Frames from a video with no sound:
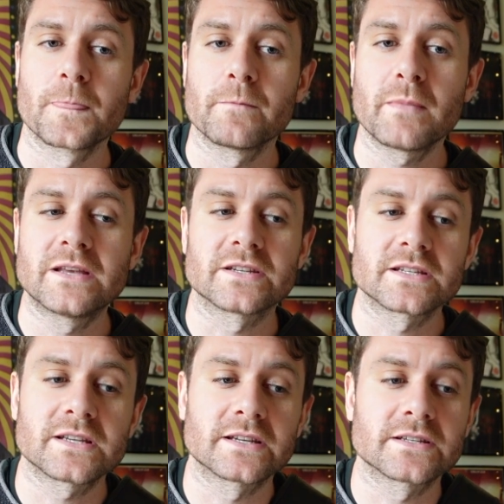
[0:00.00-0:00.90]
major
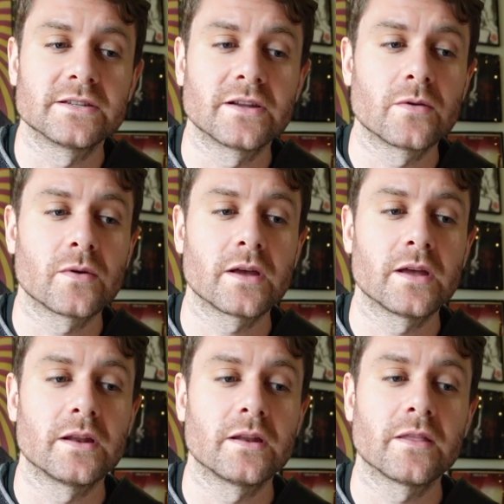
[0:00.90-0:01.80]
6 note
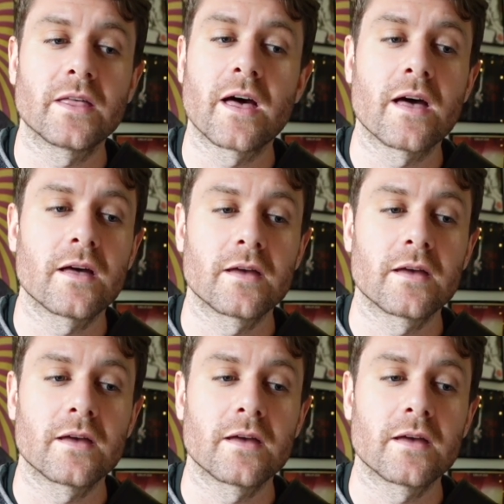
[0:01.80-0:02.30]
in there.